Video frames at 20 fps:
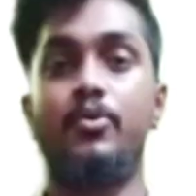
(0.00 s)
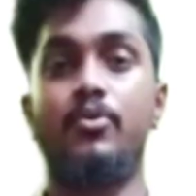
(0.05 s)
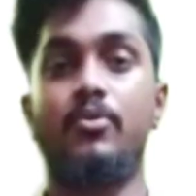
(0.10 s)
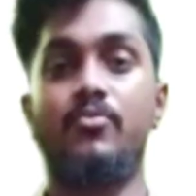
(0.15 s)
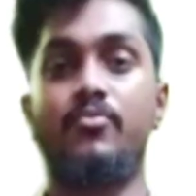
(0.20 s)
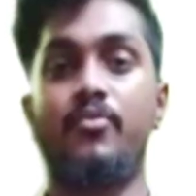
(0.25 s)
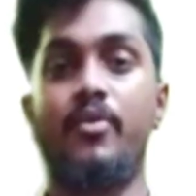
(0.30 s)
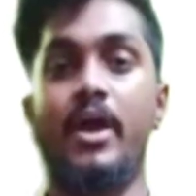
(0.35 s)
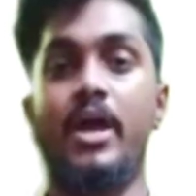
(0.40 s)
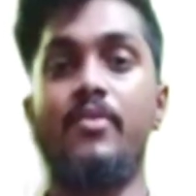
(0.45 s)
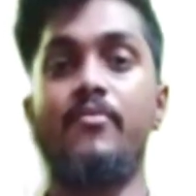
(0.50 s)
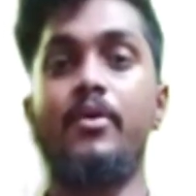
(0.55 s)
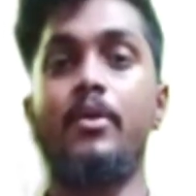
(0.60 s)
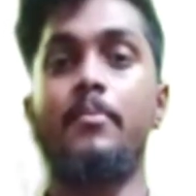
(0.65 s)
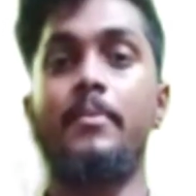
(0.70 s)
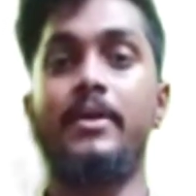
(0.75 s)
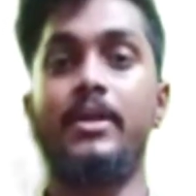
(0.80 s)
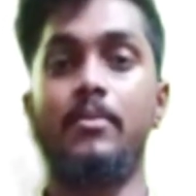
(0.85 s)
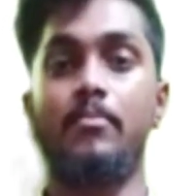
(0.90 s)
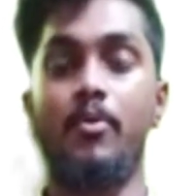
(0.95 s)
drone for
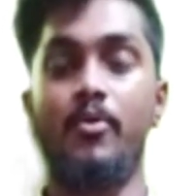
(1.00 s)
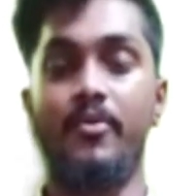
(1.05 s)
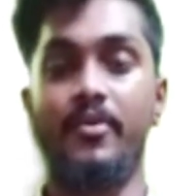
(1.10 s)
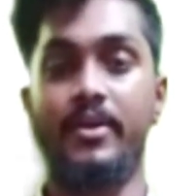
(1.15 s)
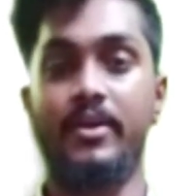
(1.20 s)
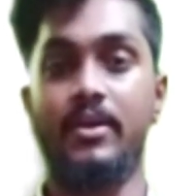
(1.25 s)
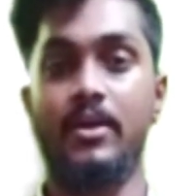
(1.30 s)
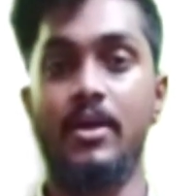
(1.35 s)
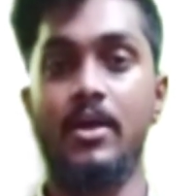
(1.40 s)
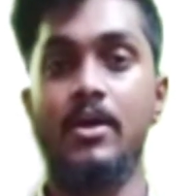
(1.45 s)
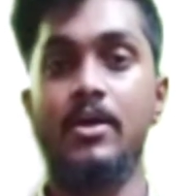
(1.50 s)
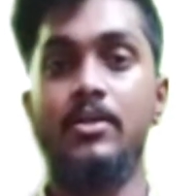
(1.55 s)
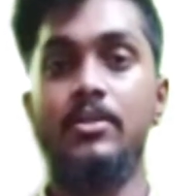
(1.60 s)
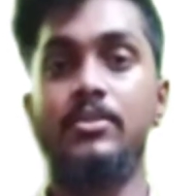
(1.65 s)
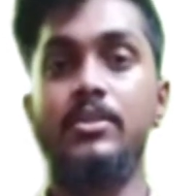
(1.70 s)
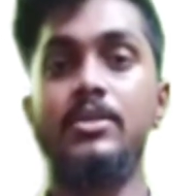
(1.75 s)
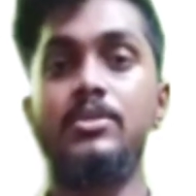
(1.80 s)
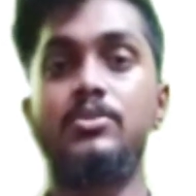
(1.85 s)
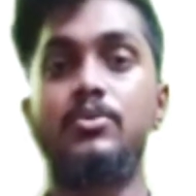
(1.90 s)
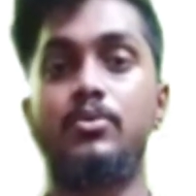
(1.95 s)
environmental monitoring.
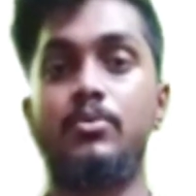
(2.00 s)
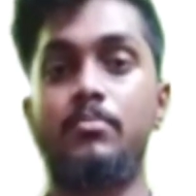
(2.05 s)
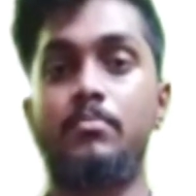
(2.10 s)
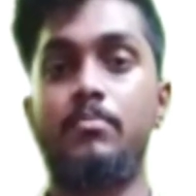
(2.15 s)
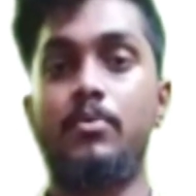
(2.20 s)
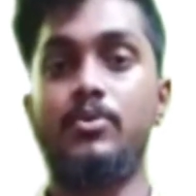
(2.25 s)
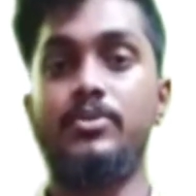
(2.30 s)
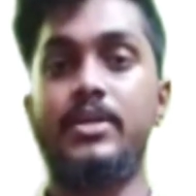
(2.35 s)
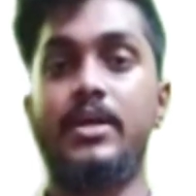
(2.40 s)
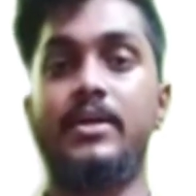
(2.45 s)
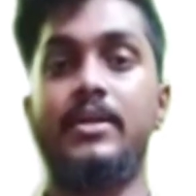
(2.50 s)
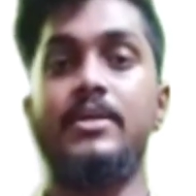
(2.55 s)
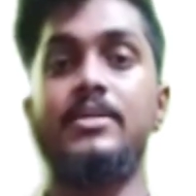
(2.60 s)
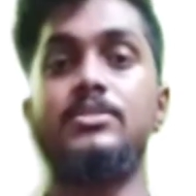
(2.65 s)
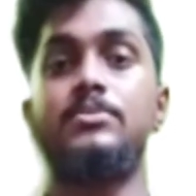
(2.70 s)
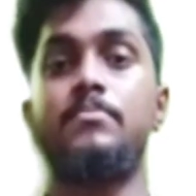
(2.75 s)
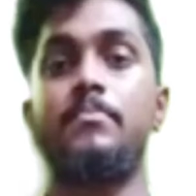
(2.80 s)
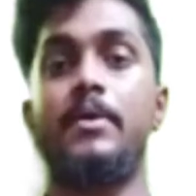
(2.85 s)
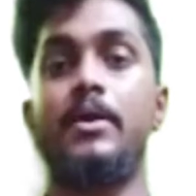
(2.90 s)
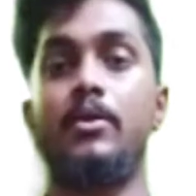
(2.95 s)
This project
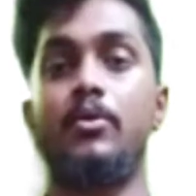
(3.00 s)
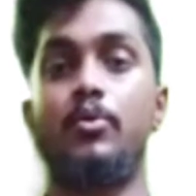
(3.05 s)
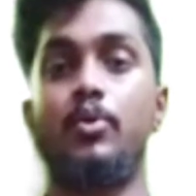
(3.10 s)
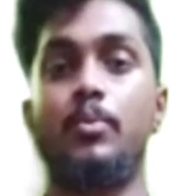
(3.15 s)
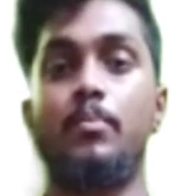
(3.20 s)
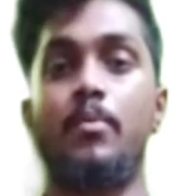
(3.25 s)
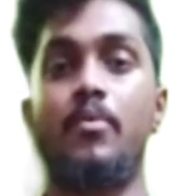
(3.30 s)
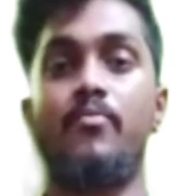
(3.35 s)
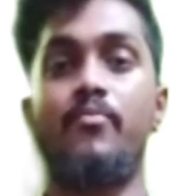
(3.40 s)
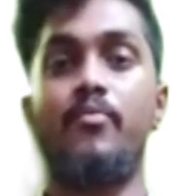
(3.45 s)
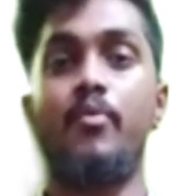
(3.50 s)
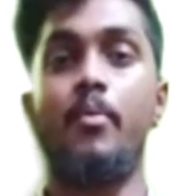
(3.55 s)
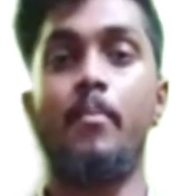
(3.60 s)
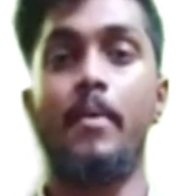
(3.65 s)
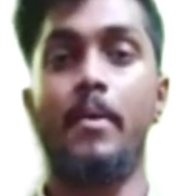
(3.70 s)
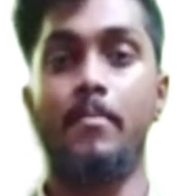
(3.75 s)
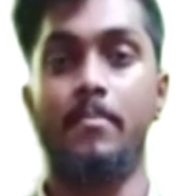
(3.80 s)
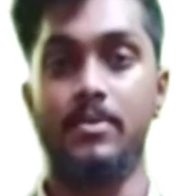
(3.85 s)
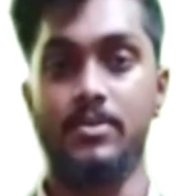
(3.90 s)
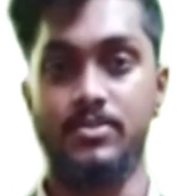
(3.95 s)
is made a group of 4
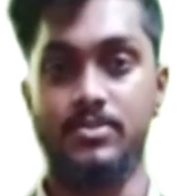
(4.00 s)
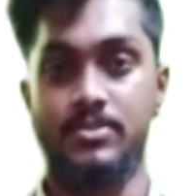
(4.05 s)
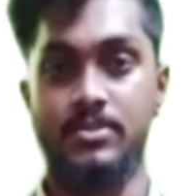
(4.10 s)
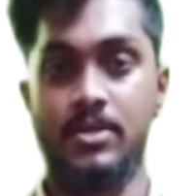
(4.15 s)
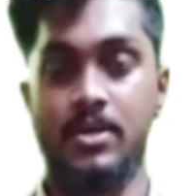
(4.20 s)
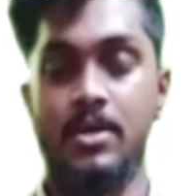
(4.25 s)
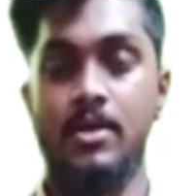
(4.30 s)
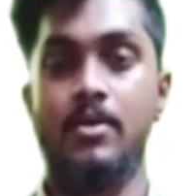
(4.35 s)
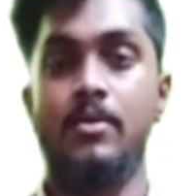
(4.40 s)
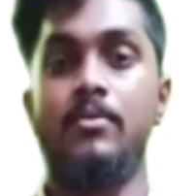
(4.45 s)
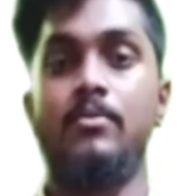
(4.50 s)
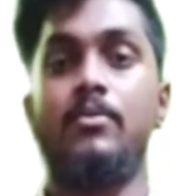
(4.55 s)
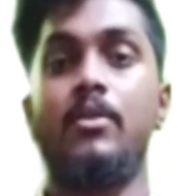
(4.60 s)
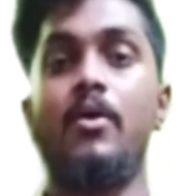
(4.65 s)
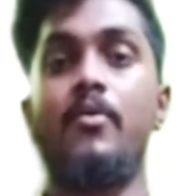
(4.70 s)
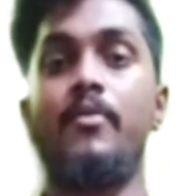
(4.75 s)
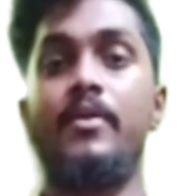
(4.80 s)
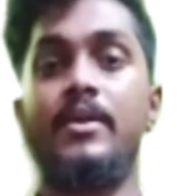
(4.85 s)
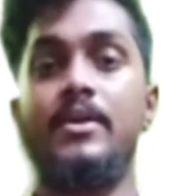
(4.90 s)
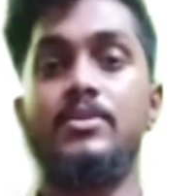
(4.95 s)
members.
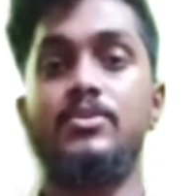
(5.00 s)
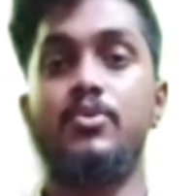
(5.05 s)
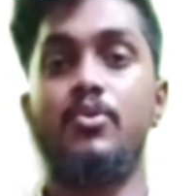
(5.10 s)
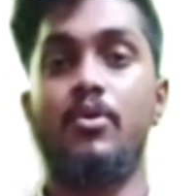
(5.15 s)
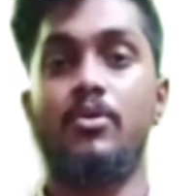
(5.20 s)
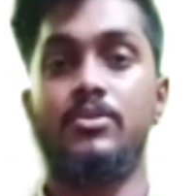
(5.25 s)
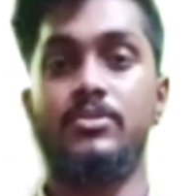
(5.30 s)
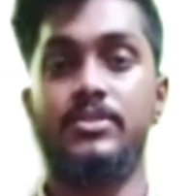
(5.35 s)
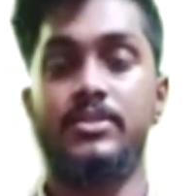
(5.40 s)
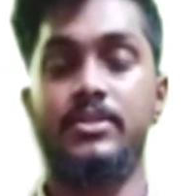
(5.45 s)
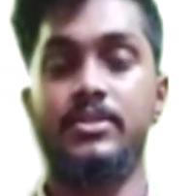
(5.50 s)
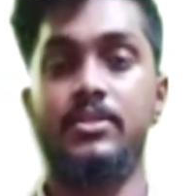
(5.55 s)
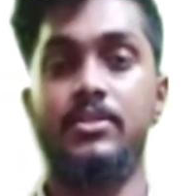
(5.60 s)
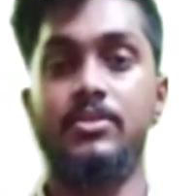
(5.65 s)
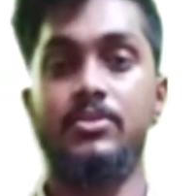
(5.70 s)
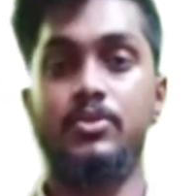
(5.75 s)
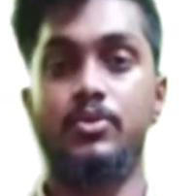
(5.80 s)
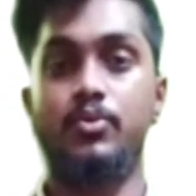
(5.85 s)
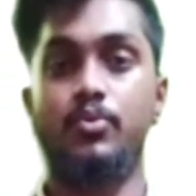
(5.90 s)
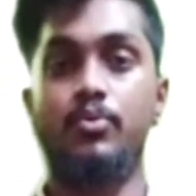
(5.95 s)
Nowadays you all see
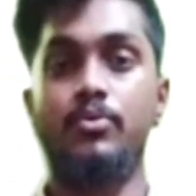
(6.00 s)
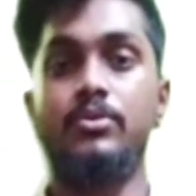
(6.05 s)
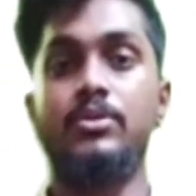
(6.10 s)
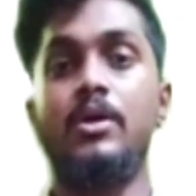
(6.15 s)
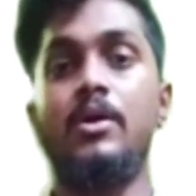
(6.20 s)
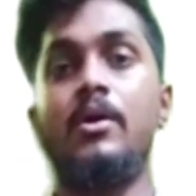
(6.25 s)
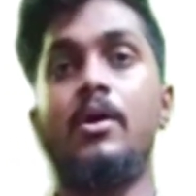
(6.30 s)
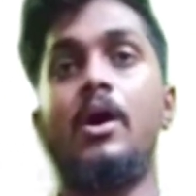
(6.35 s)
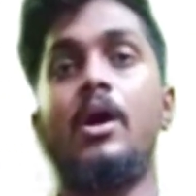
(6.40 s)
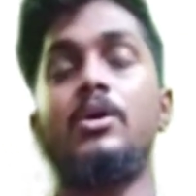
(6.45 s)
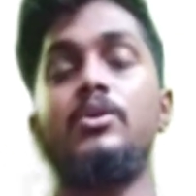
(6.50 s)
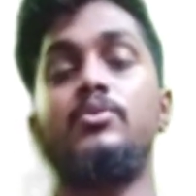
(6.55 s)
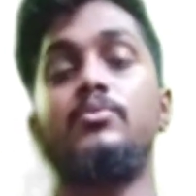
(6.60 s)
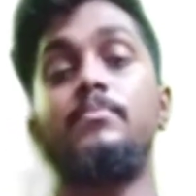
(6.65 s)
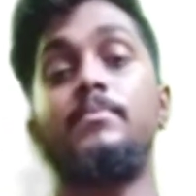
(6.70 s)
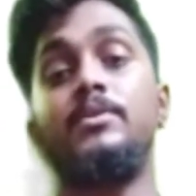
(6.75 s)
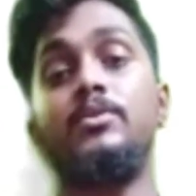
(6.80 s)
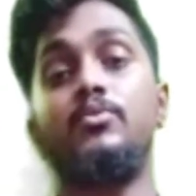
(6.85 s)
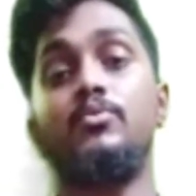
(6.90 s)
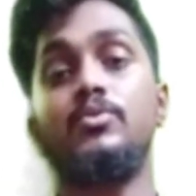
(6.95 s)
this drone
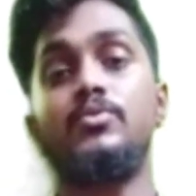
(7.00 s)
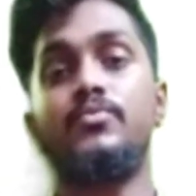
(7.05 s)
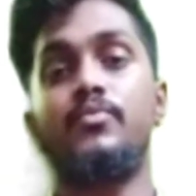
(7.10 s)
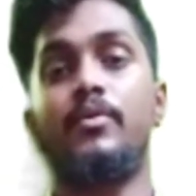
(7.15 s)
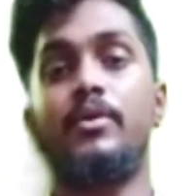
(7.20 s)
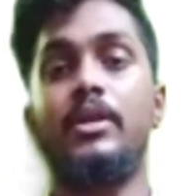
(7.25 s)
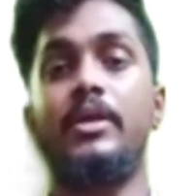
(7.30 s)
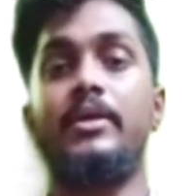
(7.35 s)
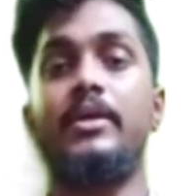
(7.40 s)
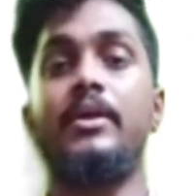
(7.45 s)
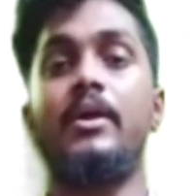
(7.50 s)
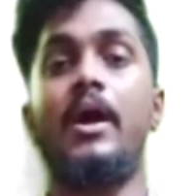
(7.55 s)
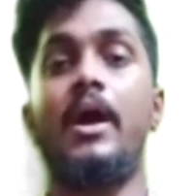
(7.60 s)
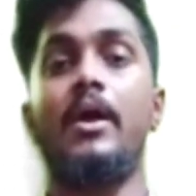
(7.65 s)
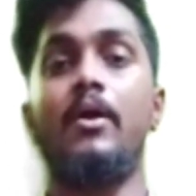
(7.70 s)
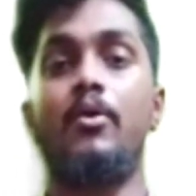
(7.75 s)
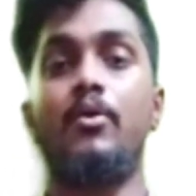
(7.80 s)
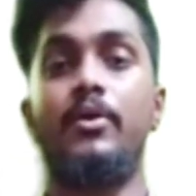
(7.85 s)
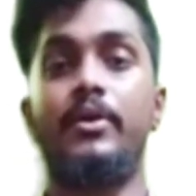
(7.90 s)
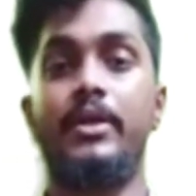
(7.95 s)
being used for clicking
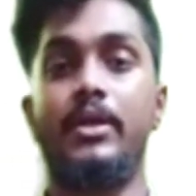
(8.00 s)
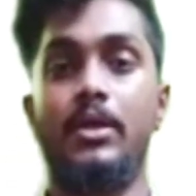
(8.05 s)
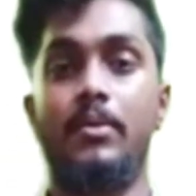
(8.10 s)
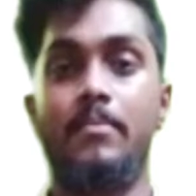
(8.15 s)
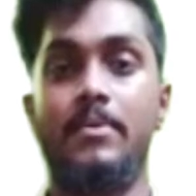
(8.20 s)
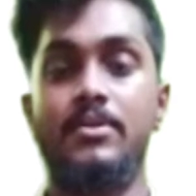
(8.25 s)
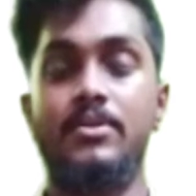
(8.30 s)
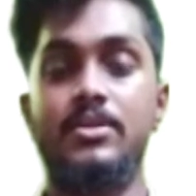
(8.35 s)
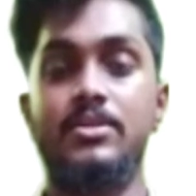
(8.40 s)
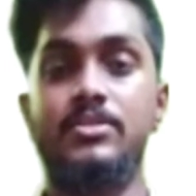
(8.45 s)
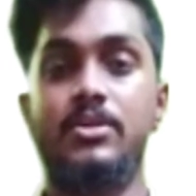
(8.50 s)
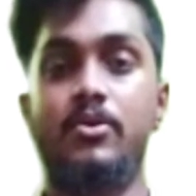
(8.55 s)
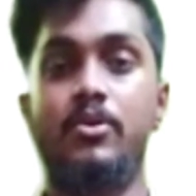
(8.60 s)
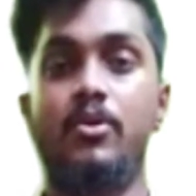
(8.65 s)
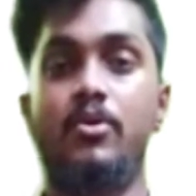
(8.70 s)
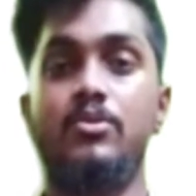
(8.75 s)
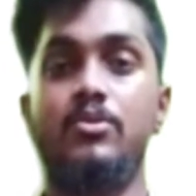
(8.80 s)
high quality images and